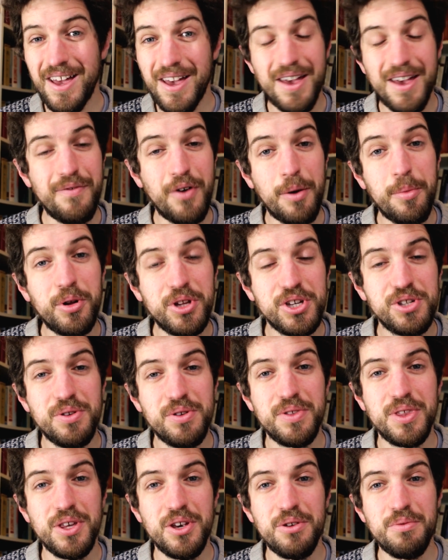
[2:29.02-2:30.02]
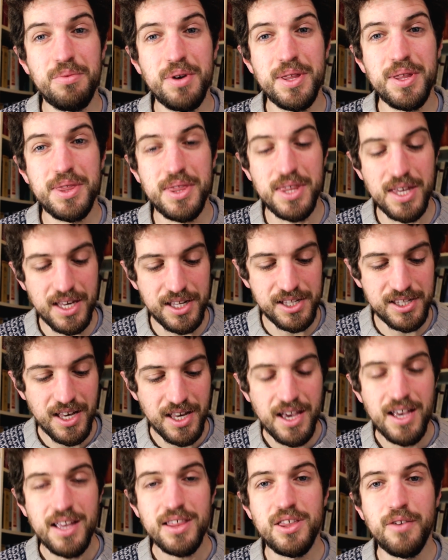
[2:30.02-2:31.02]
if I'm honest with you, with these
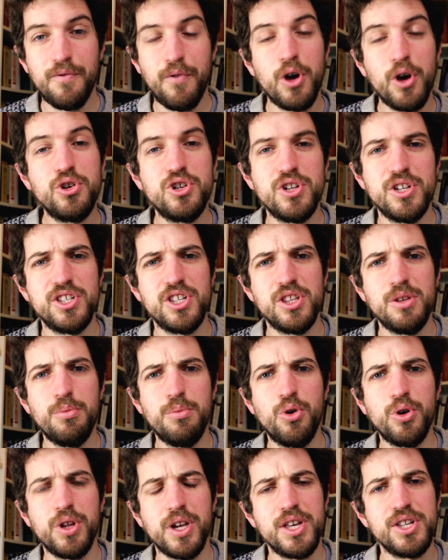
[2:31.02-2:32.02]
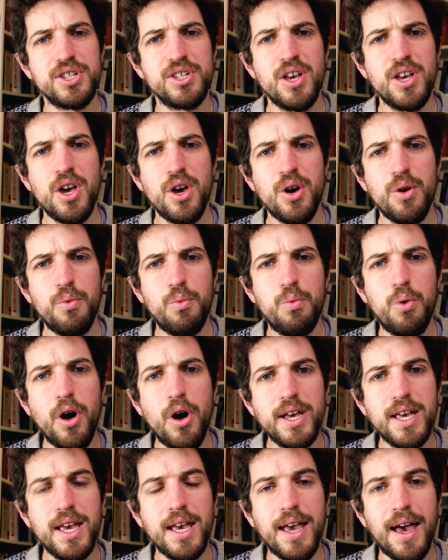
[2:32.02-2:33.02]
devotions in the morning is
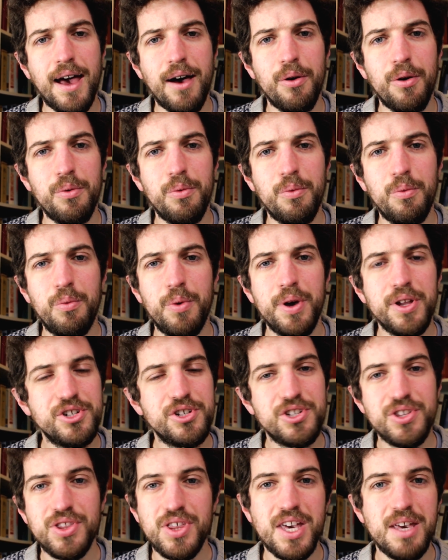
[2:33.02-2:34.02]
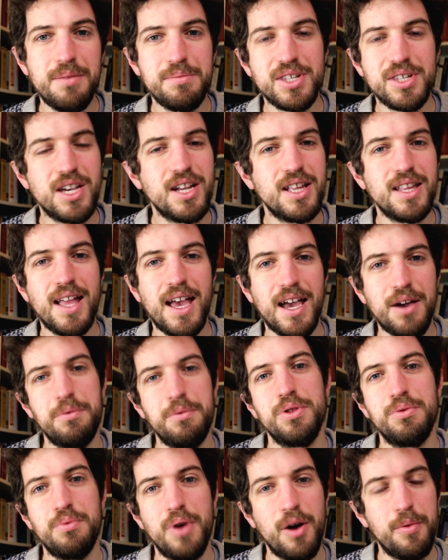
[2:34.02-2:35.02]
working out which themes connect
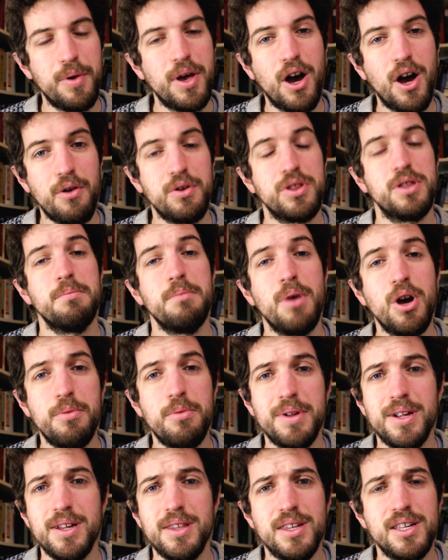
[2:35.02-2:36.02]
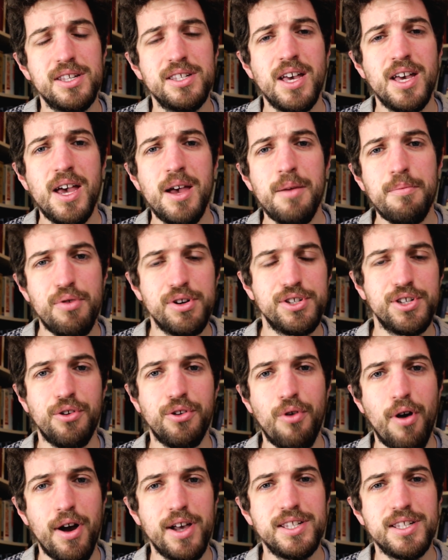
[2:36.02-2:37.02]
with where we are at the moment in this present
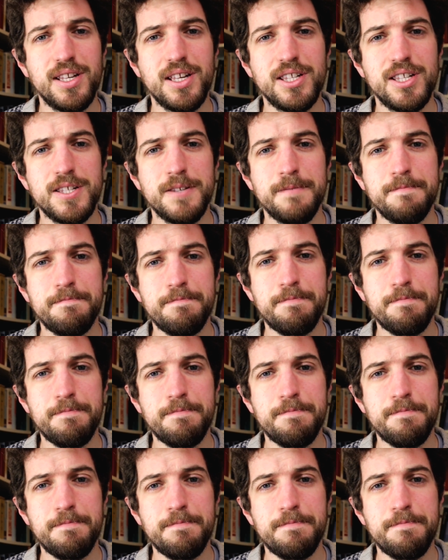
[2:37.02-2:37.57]
crisis.